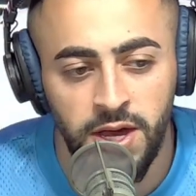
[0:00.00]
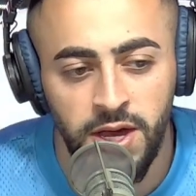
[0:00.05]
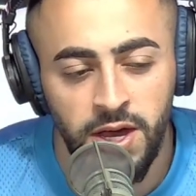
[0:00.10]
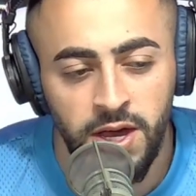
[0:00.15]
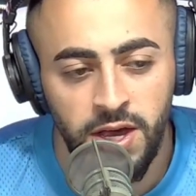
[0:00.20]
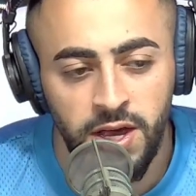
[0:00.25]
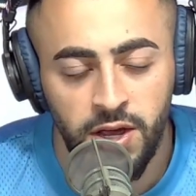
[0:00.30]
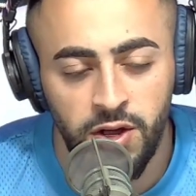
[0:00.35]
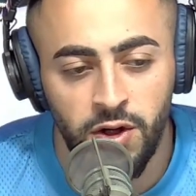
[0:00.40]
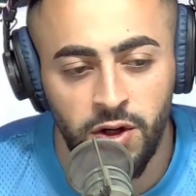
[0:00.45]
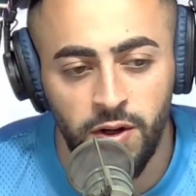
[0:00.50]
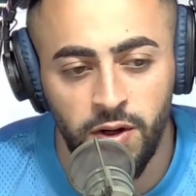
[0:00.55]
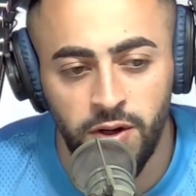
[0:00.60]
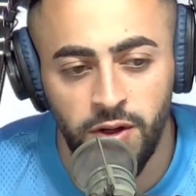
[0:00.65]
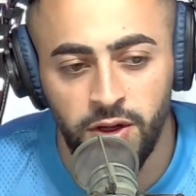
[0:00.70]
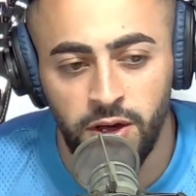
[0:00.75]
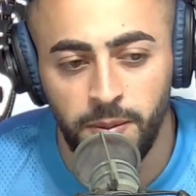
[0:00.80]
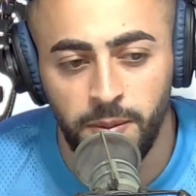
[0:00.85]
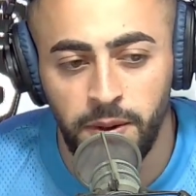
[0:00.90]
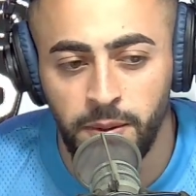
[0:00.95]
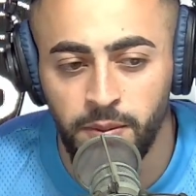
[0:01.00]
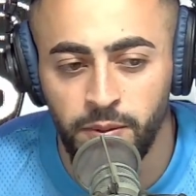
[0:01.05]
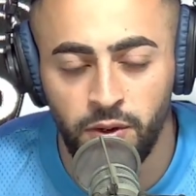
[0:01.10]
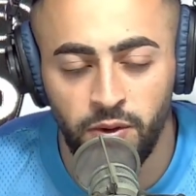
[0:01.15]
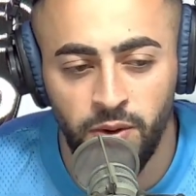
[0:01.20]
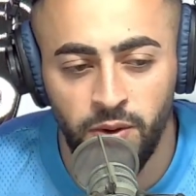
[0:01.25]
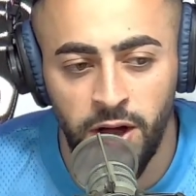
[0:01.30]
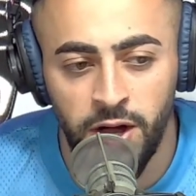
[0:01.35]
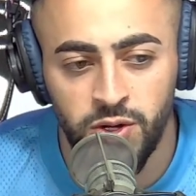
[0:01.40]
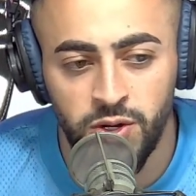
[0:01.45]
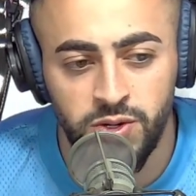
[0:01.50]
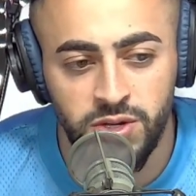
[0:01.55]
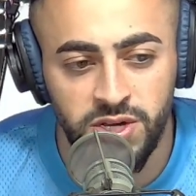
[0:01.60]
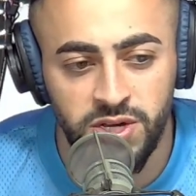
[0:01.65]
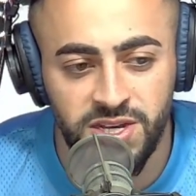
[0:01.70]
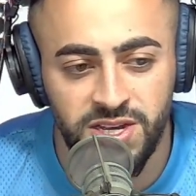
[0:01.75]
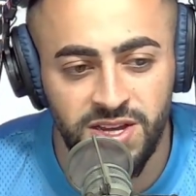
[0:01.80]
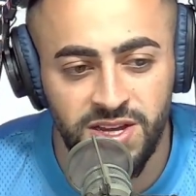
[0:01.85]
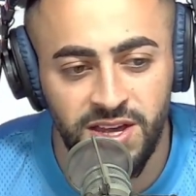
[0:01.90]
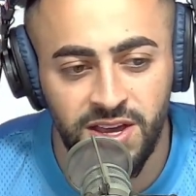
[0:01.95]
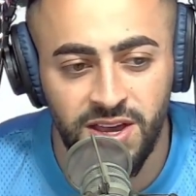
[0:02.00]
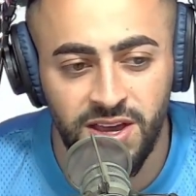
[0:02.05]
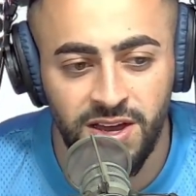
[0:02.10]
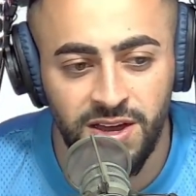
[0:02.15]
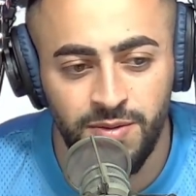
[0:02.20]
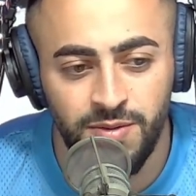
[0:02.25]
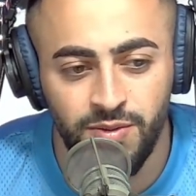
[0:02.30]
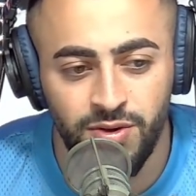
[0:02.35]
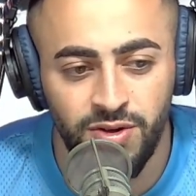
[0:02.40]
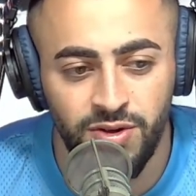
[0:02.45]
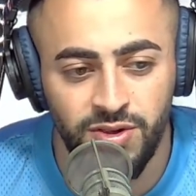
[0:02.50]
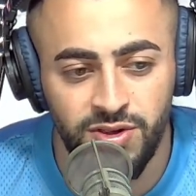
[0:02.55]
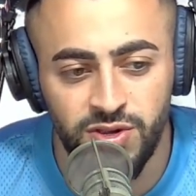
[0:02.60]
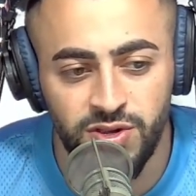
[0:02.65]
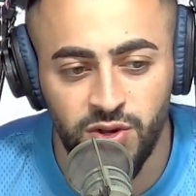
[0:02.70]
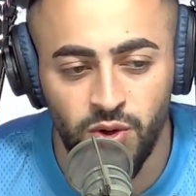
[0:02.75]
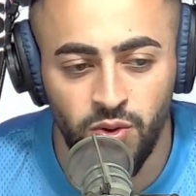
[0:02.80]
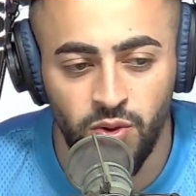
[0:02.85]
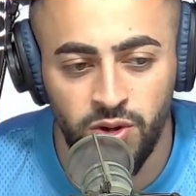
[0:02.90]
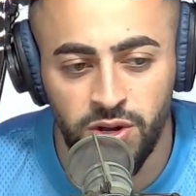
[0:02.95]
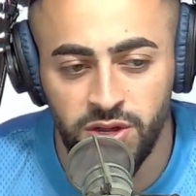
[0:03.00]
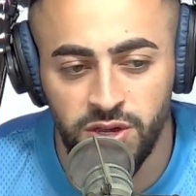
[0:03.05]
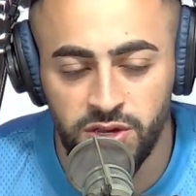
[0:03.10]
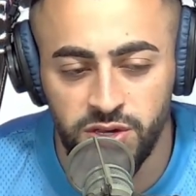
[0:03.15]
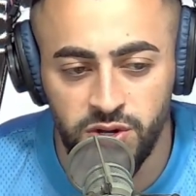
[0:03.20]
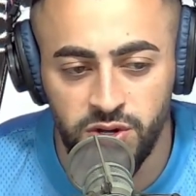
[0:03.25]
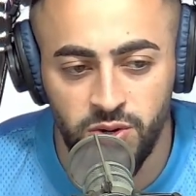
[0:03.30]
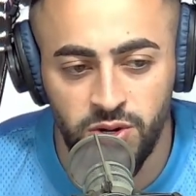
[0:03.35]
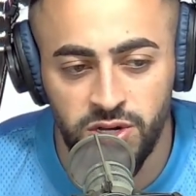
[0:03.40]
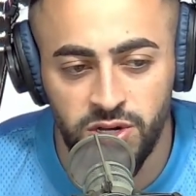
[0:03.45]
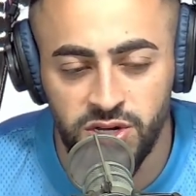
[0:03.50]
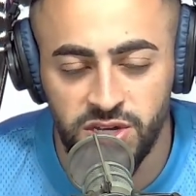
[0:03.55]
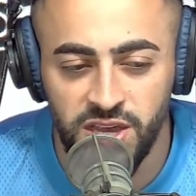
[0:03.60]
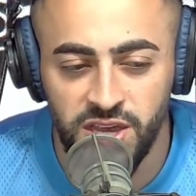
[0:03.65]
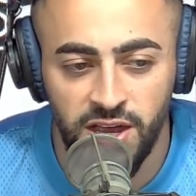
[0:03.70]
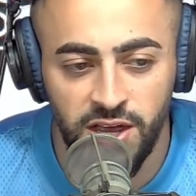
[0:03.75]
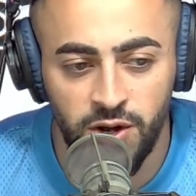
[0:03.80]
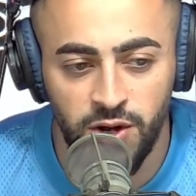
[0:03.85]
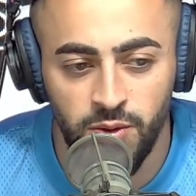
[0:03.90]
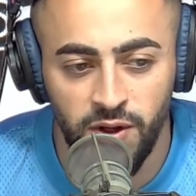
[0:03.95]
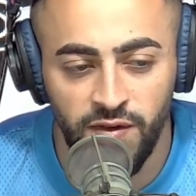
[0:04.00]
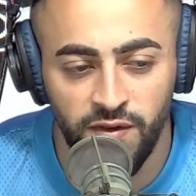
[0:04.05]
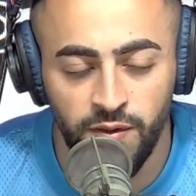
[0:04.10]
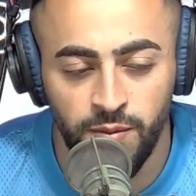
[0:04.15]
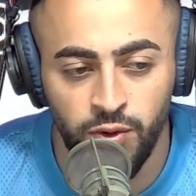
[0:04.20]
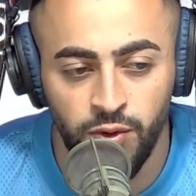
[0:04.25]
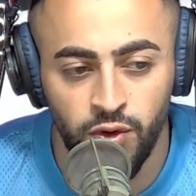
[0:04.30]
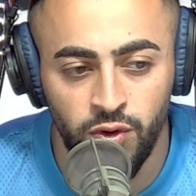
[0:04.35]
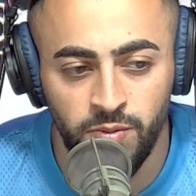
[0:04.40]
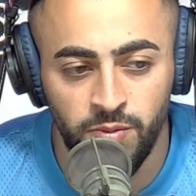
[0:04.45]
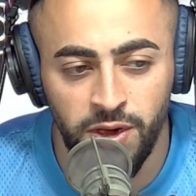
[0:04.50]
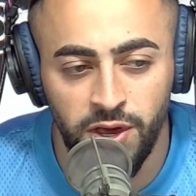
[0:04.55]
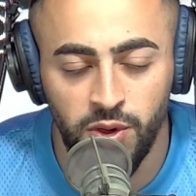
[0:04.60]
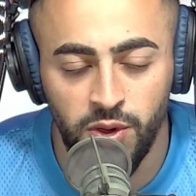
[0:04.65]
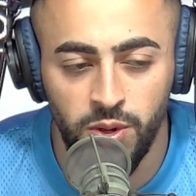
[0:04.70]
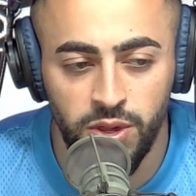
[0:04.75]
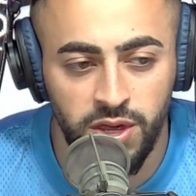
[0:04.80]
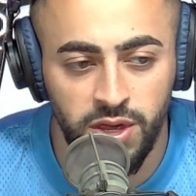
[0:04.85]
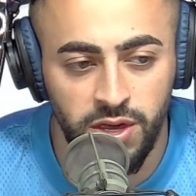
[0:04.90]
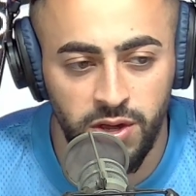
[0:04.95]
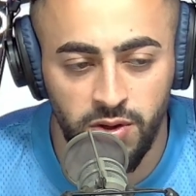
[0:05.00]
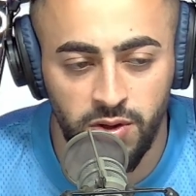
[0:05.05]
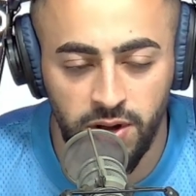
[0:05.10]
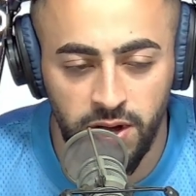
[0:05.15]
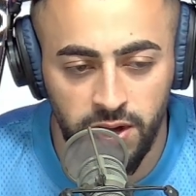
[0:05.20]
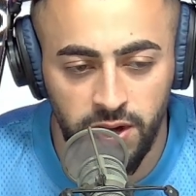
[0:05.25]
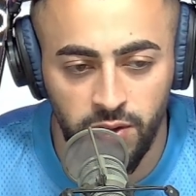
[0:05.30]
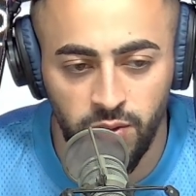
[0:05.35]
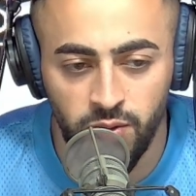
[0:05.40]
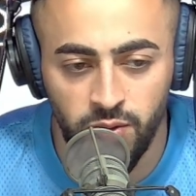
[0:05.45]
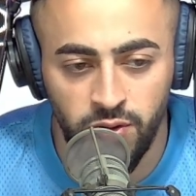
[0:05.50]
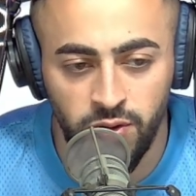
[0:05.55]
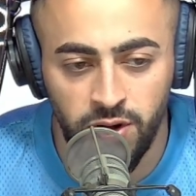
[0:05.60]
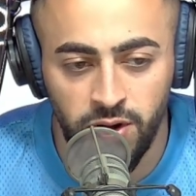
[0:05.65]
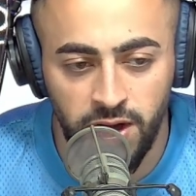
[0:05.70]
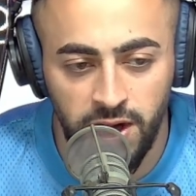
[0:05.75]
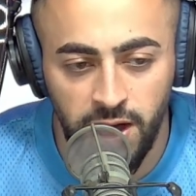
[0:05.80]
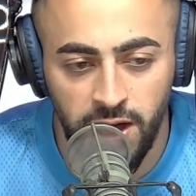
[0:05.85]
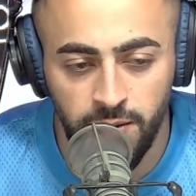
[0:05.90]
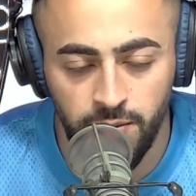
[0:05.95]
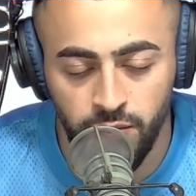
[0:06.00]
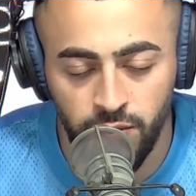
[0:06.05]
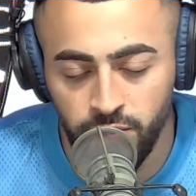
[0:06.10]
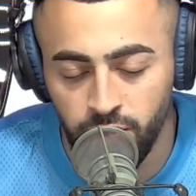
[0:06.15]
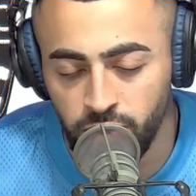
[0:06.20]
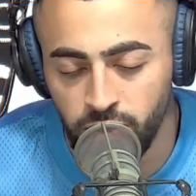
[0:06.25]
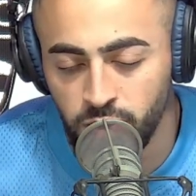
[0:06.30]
you know, like people around you that say like, yeah, bro, this is corny, this is cringe, take it away from you and make you think you're not capable, bro.